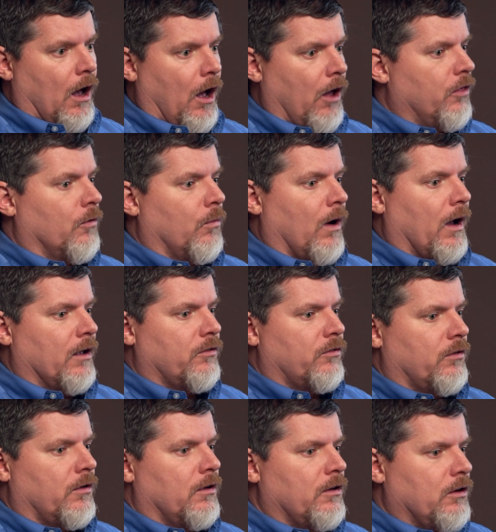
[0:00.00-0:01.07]

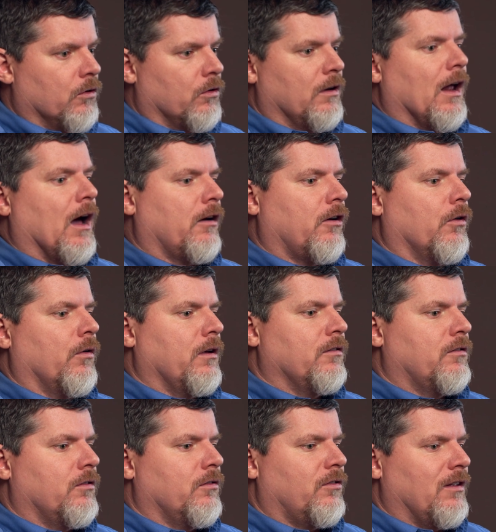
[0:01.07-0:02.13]
Otherwise, you're not going
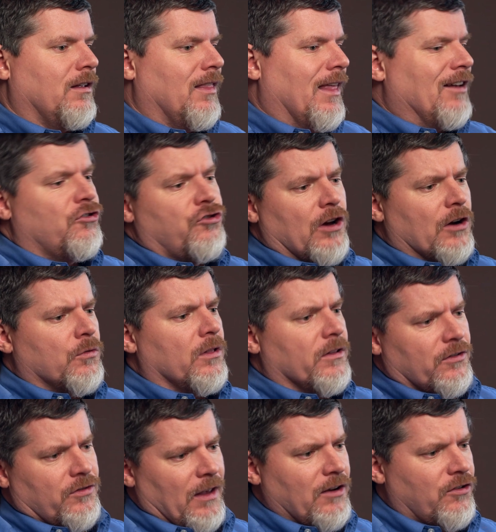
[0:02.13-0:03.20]
to see that
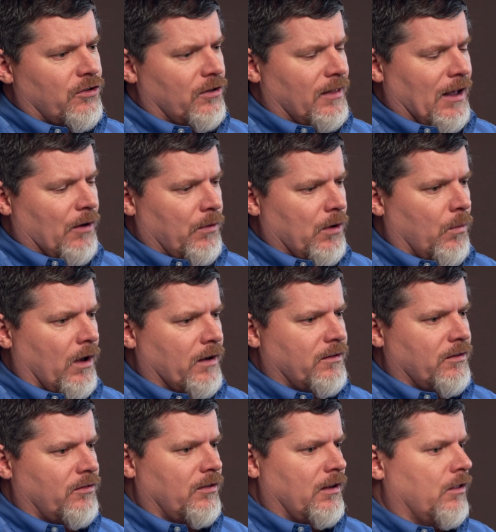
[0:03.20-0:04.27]
generalization that we want
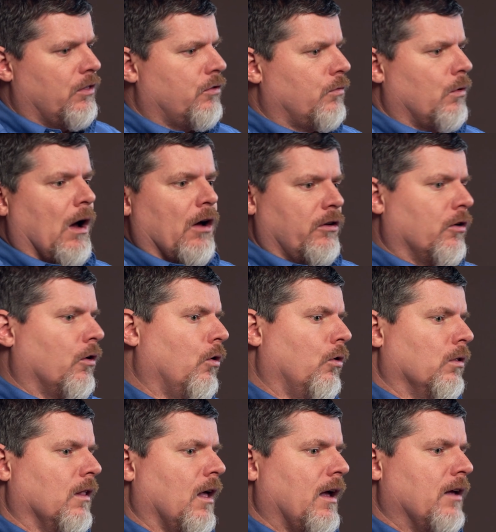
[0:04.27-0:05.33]
to see throughout your
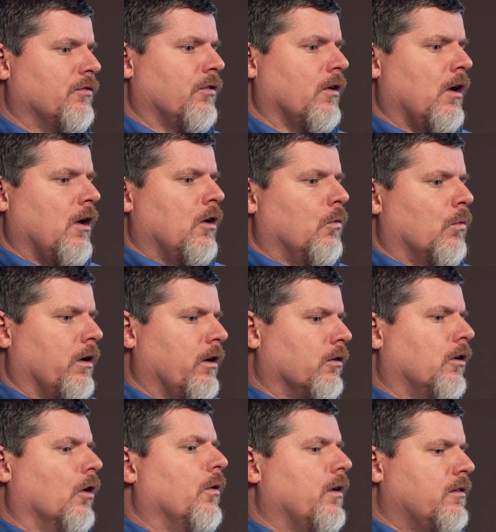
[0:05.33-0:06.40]
whole life, where you're
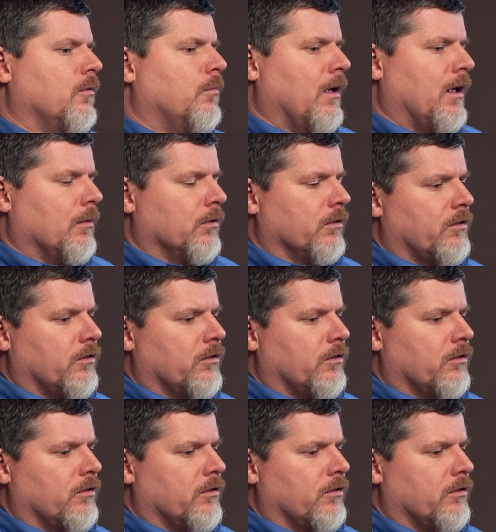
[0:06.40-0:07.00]
going to be able